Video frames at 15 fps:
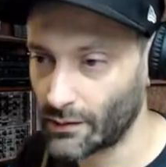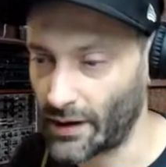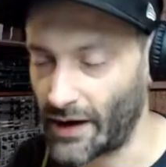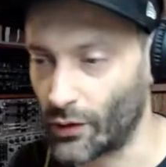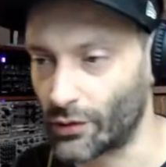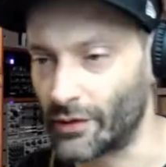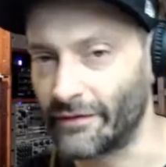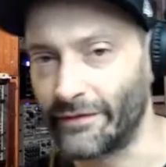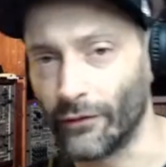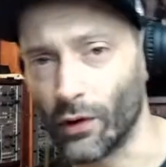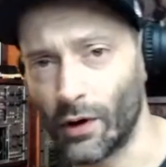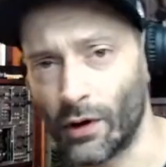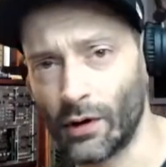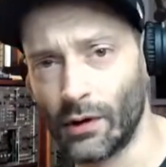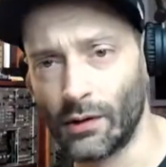I ordered
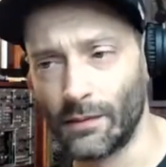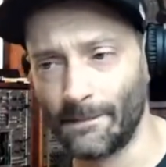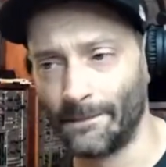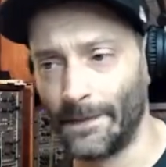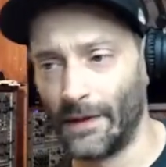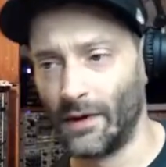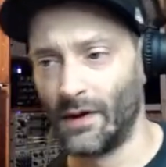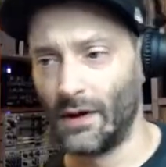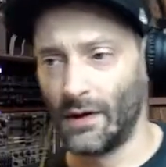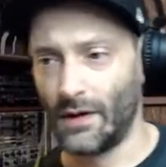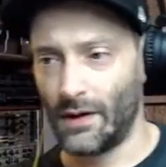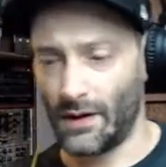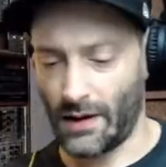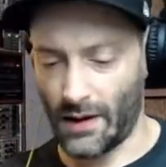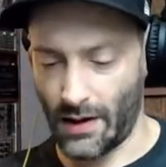four.
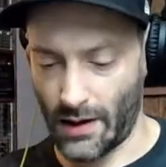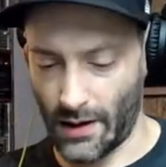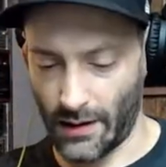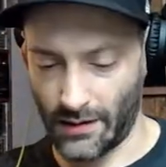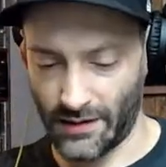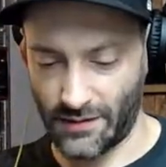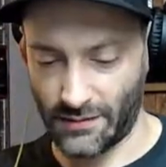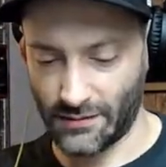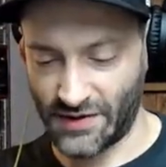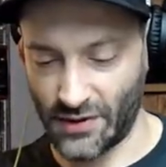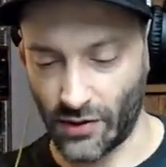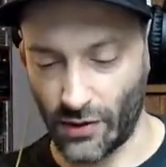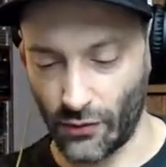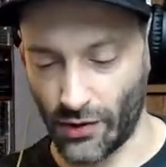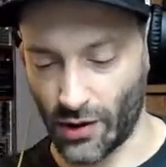And
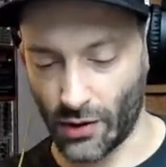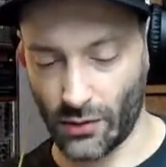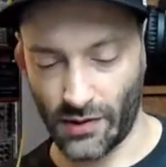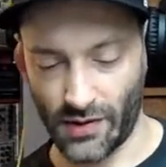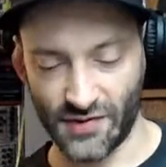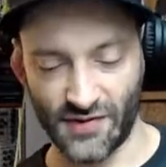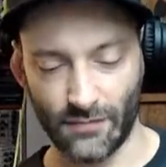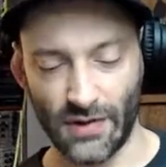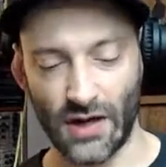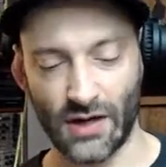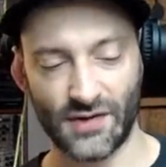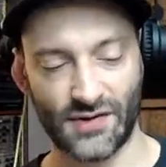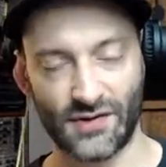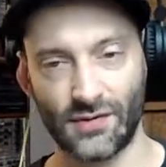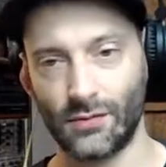so here we go. Here's the
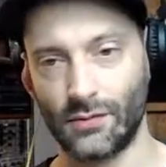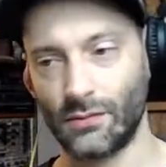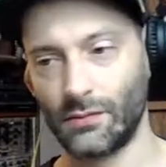box.